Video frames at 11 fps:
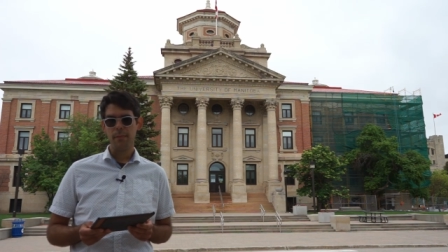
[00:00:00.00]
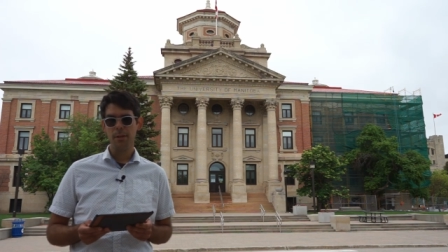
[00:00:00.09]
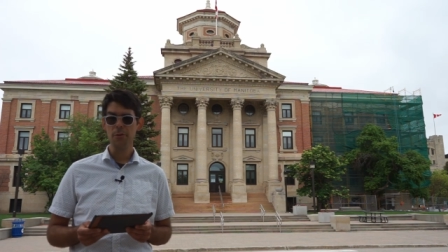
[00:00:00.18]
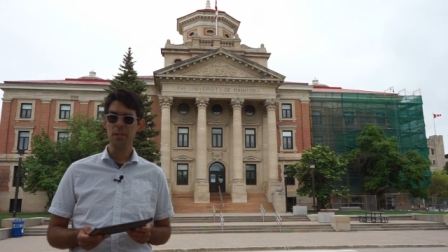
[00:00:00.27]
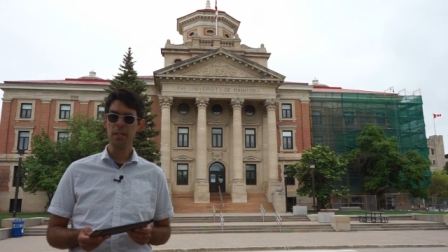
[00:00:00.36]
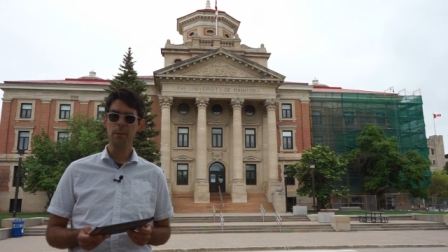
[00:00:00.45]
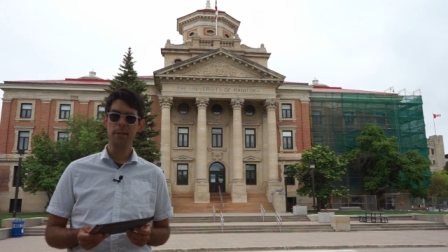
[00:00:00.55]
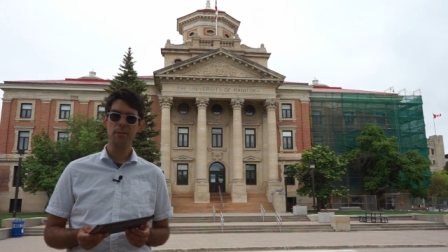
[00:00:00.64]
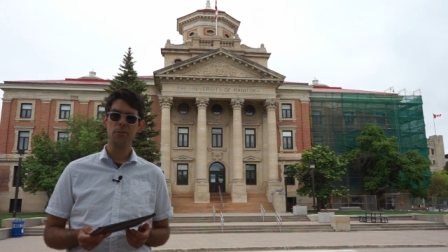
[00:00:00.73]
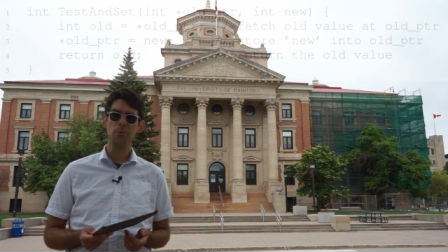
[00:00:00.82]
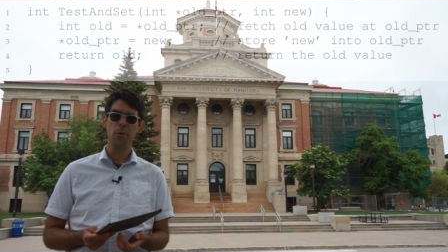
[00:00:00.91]
Here's a little bit
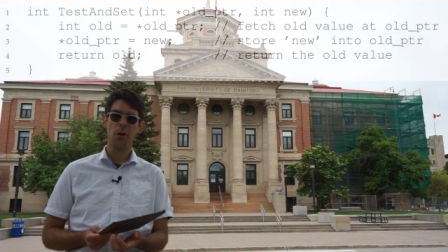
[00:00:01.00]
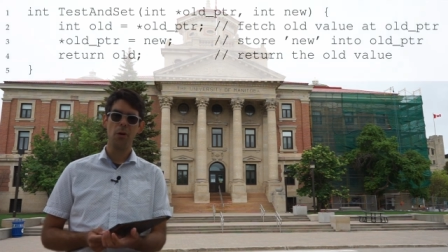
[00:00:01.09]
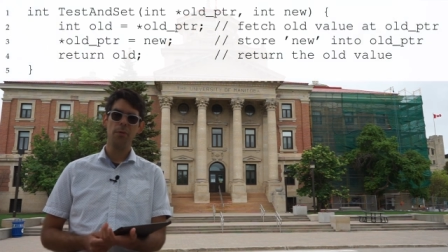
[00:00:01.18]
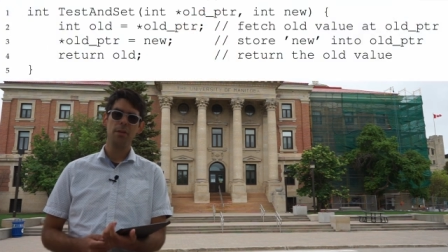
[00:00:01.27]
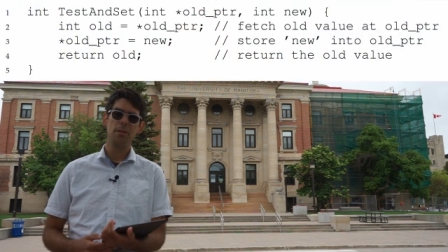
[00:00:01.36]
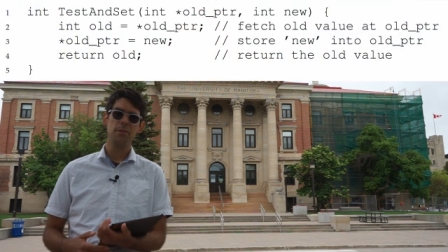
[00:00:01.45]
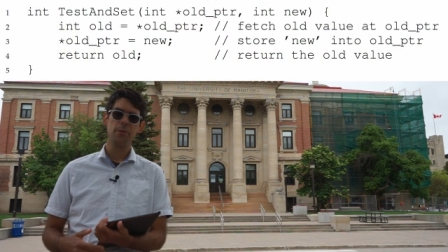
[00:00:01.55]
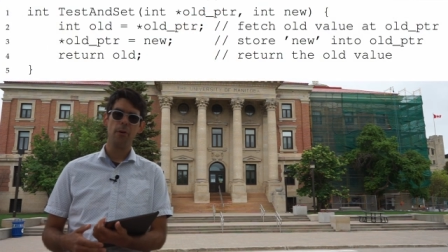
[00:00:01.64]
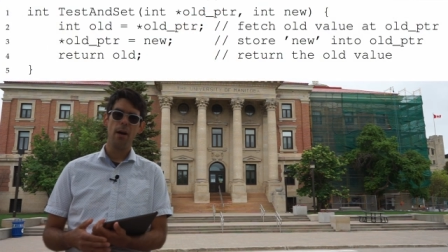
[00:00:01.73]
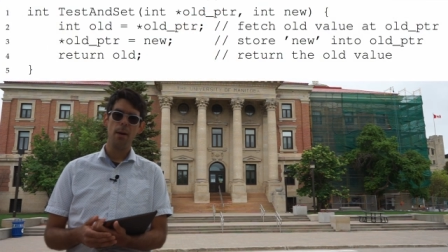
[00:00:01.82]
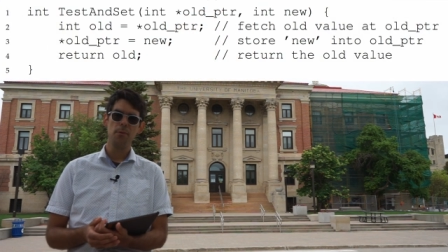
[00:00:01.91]
of pseudocode that
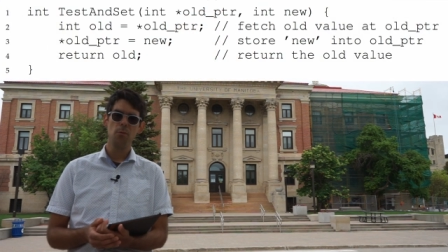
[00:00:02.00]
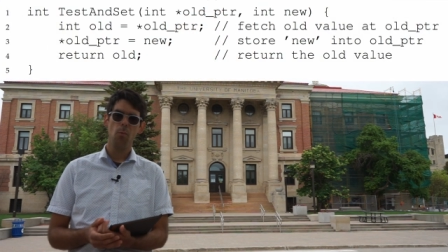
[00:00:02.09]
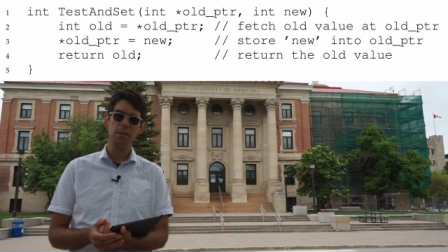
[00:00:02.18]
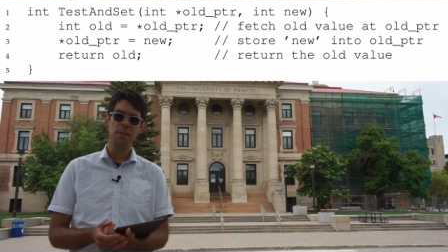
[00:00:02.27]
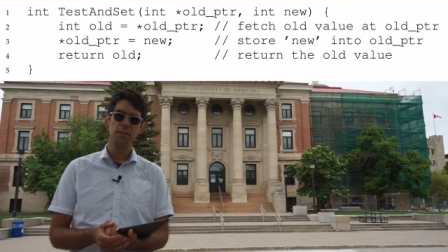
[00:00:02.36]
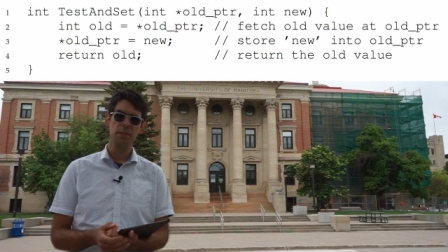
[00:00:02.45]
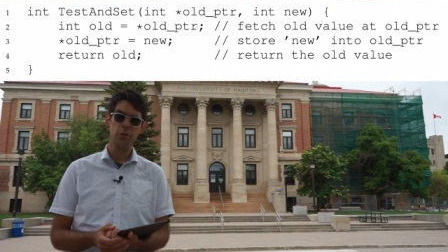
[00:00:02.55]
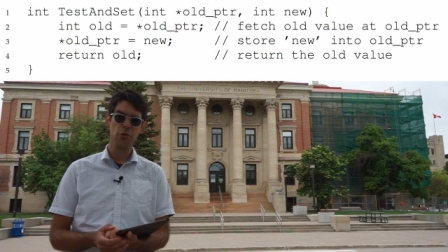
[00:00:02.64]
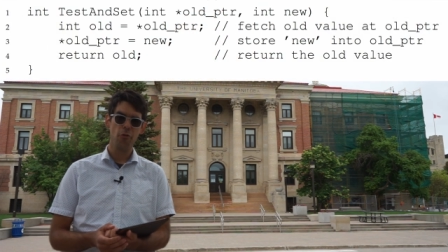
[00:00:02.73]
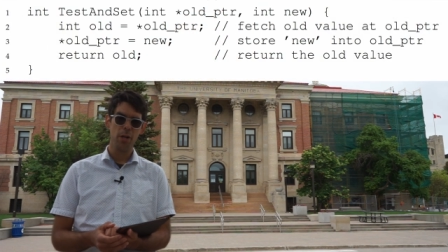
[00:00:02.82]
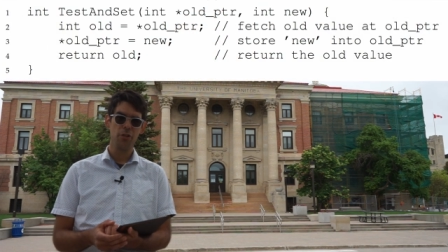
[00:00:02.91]
describes what this
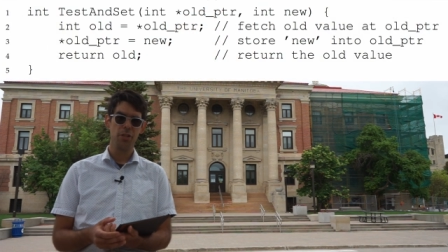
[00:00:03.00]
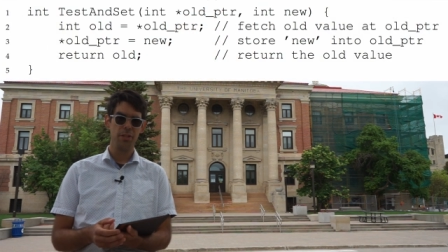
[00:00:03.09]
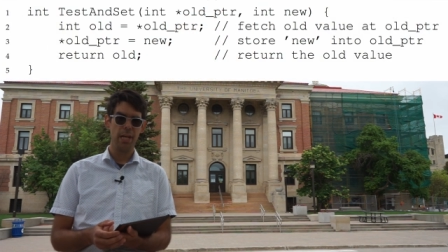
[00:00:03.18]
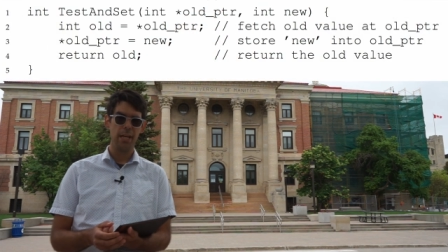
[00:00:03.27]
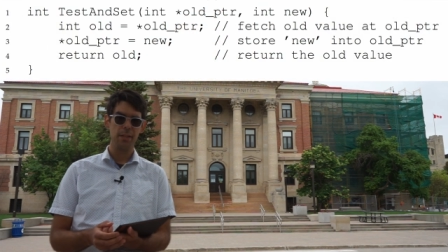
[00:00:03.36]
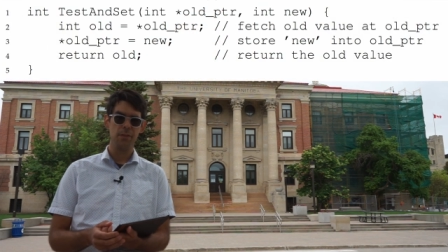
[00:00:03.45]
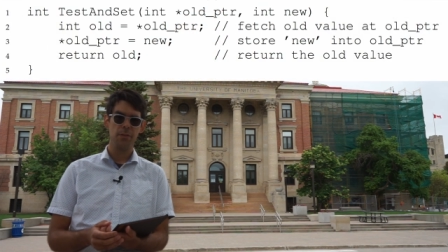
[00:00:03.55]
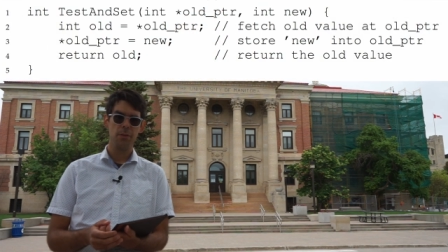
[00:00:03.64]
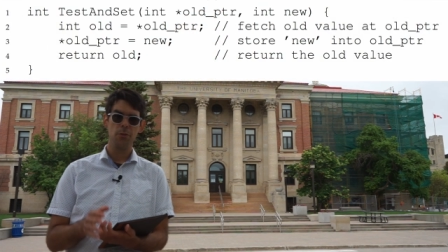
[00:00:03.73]
instruction does.